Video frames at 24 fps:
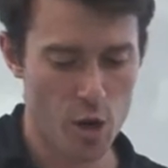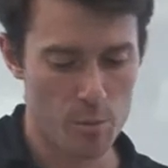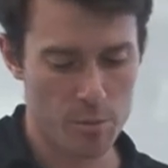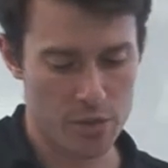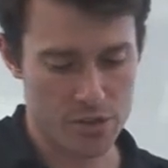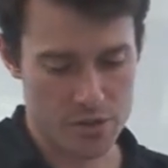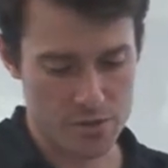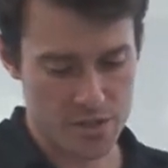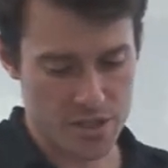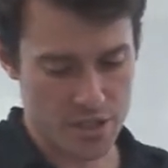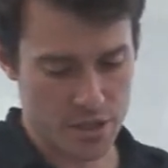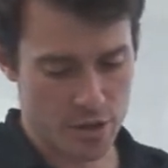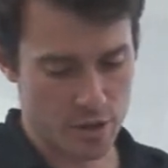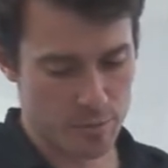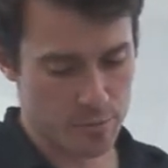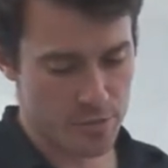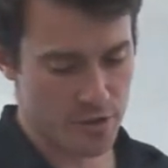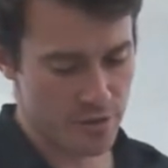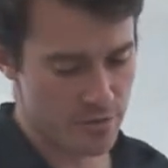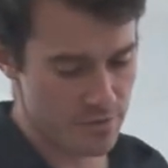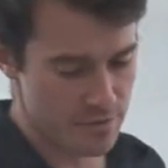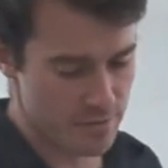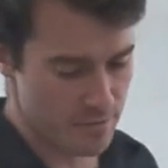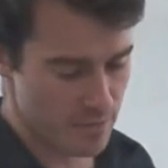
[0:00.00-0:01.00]
But there's a
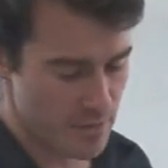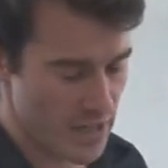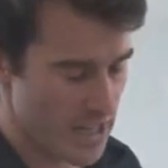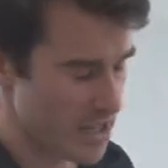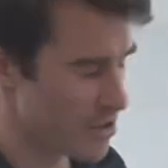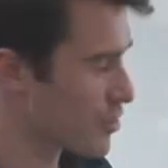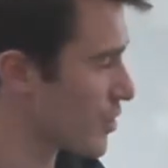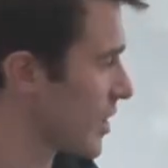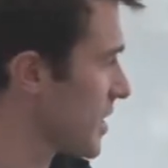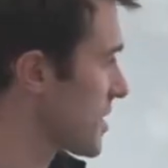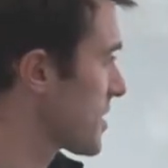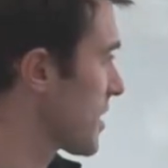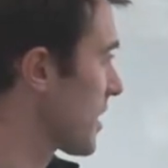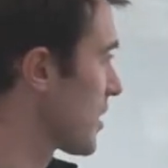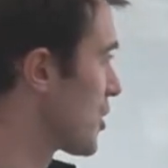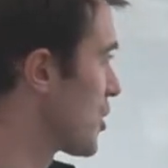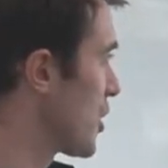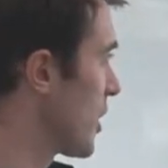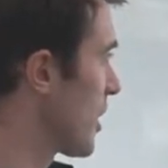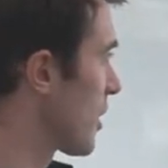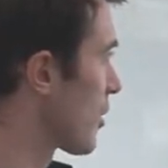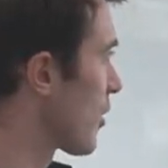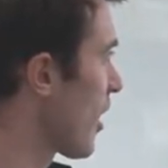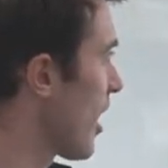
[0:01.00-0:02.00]
number of interesting
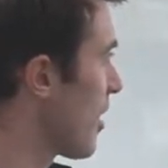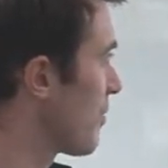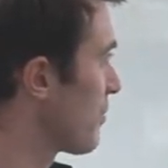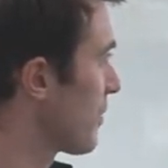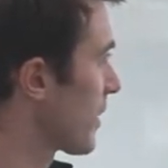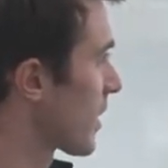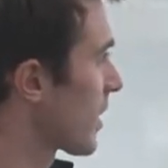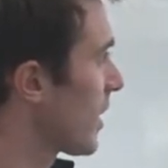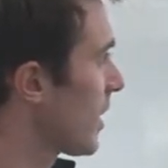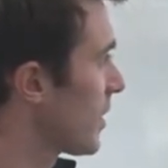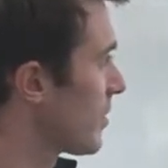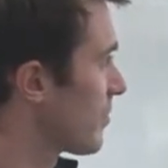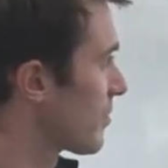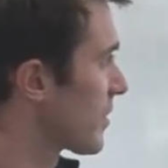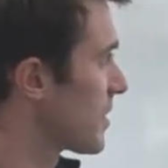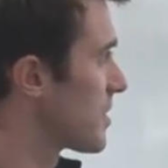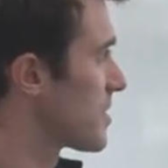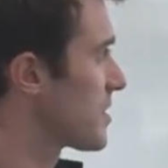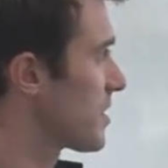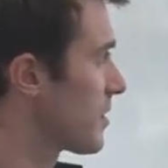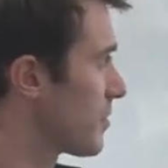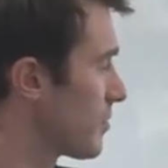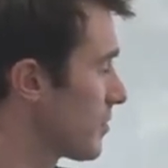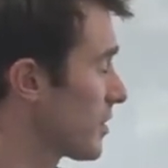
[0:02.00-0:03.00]
geographic kind of
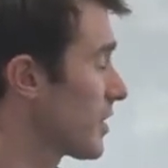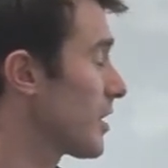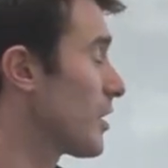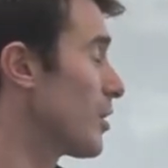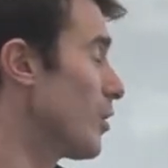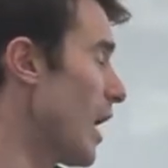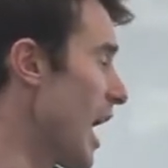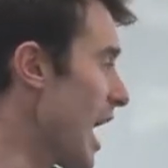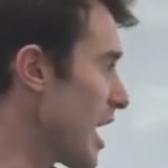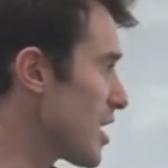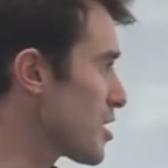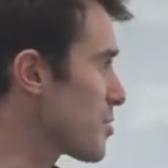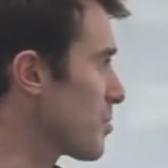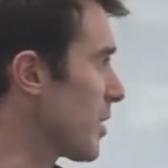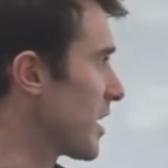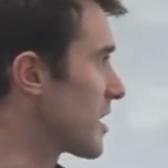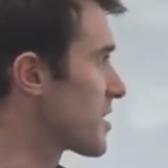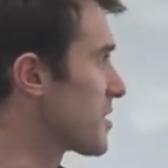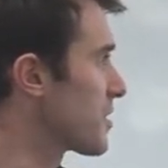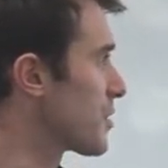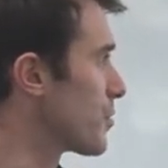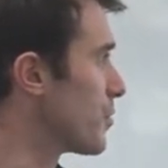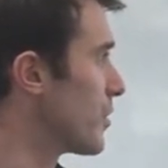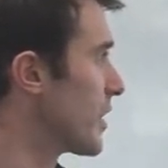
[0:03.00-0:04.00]
consider, you know,
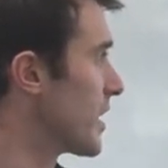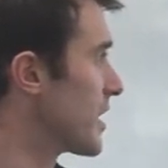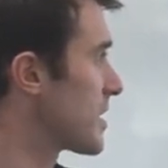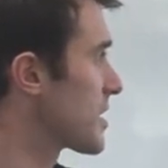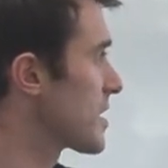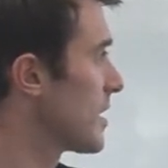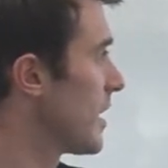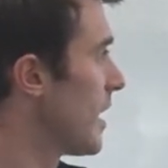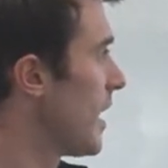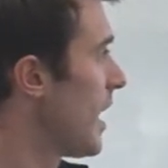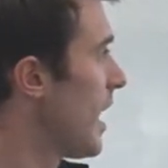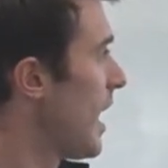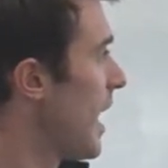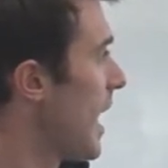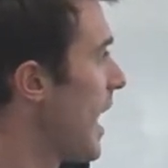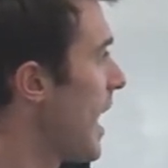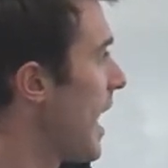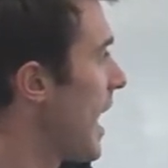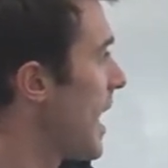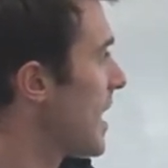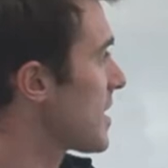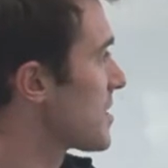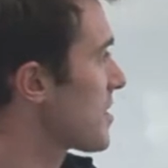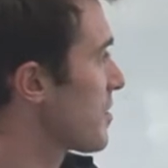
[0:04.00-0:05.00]
aspects to REITs.
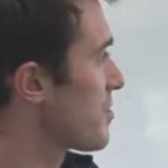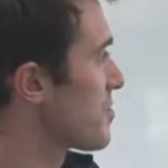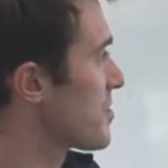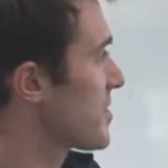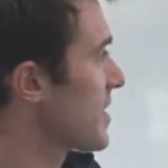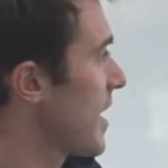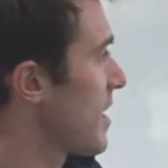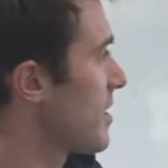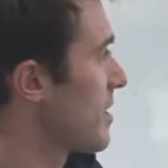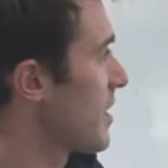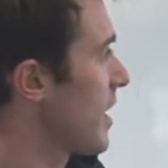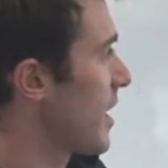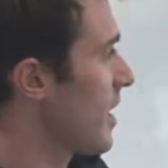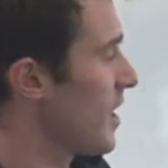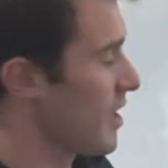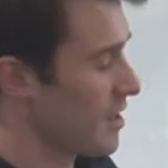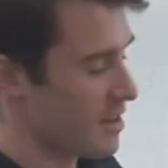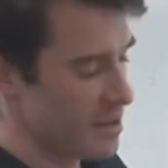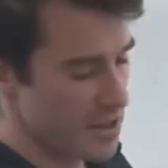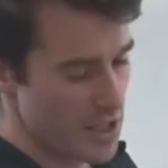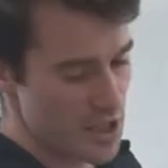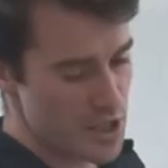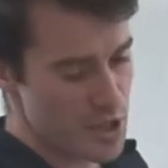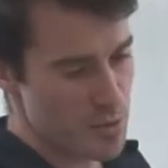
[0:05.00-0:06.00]
As I've said,
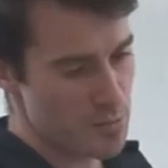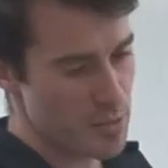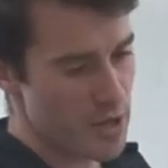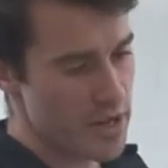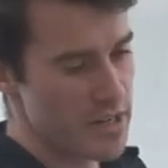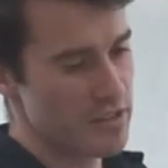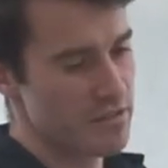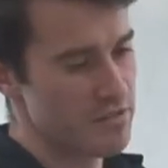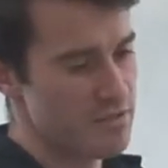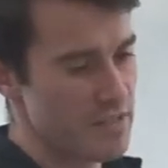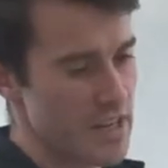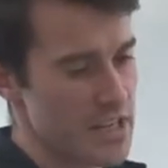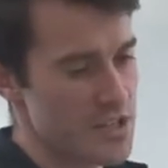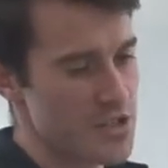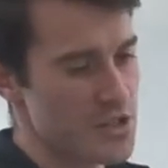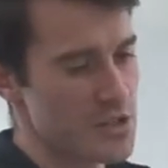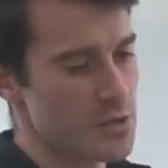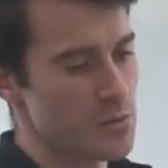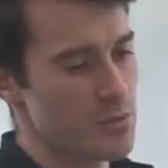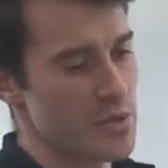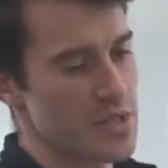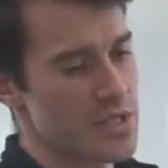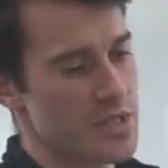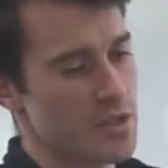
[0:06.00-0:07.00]
they, they spread
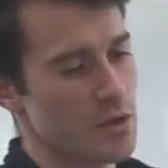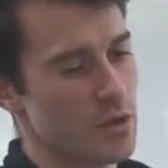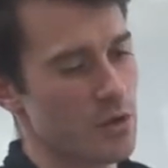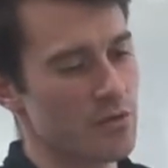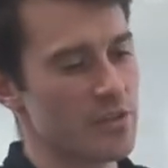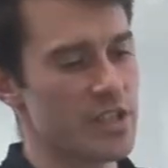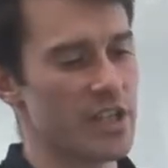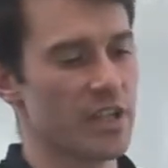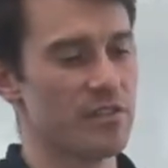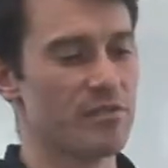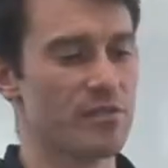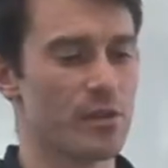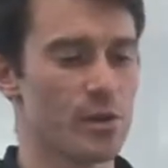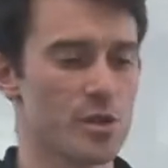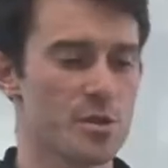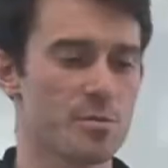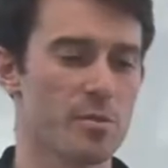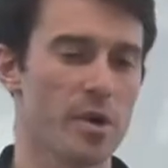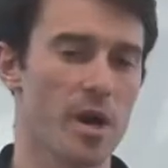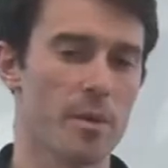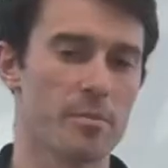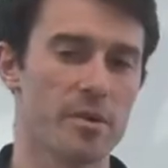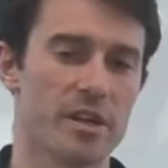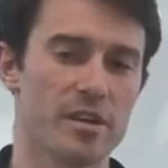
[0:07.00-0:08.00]
investor risk over diverse
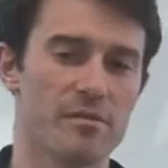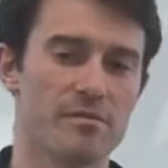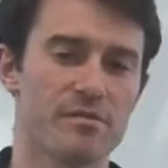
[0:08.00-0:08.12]
property